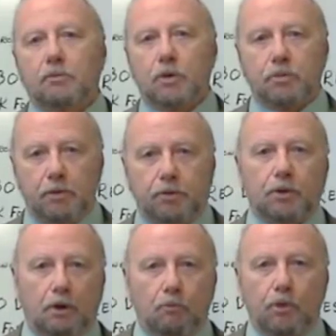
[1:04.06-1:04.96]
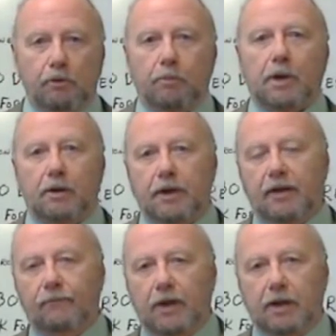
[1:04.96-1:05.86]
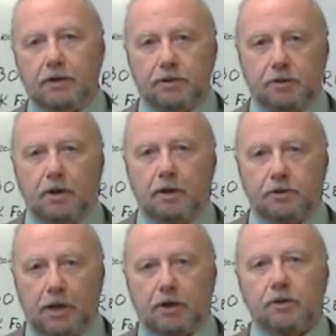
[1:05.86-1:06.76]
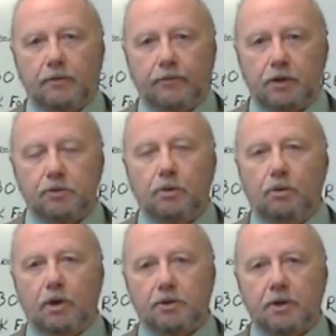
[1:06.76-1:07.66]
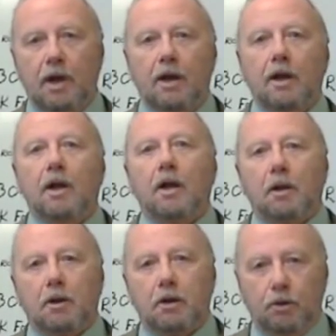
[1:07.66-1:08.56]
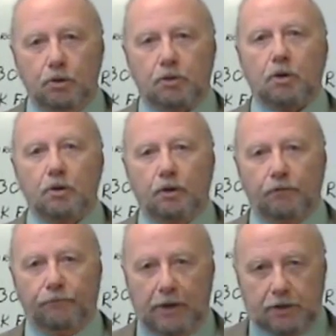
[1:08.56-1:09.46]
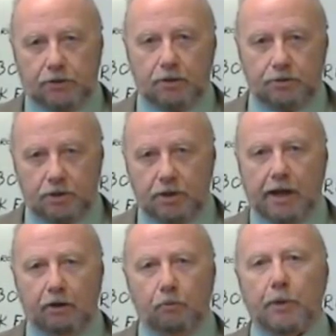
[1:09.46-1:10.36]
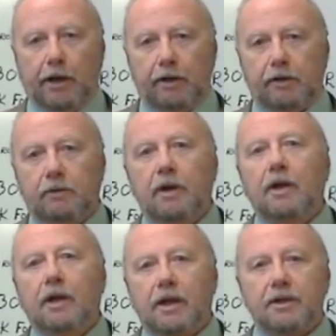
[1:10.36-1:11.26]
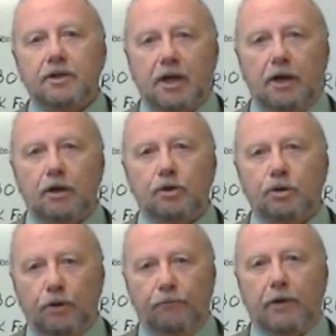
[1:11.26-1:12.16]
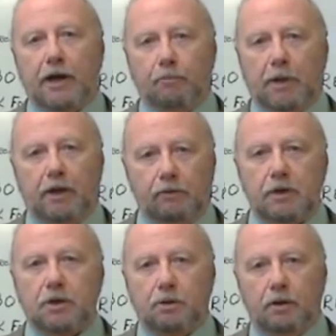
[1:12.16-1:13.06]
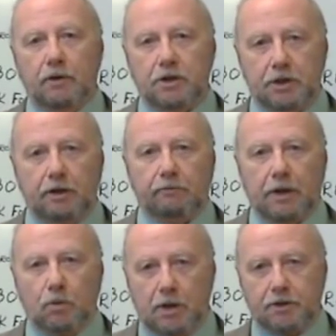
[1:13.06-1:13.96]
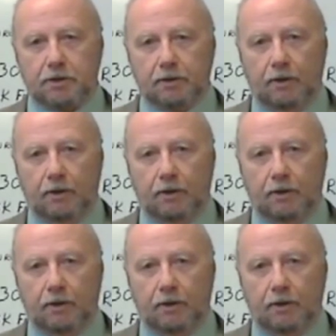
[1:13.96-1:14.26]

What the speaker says: which we will talk more about in the advanced section of this course. Use good old-fashioned snail mail and send it certified mail, return receipt requested.